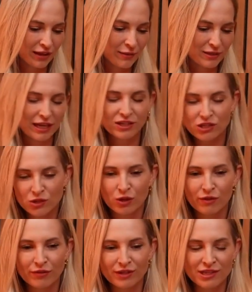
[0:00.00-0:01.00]
He was like, I just got
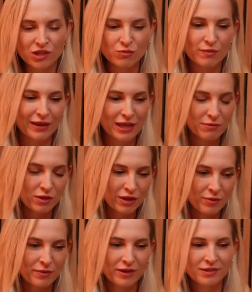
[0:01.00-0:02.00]
off a session with my
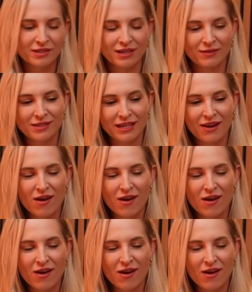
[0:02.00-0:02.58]
hypnotherapist. And I was like,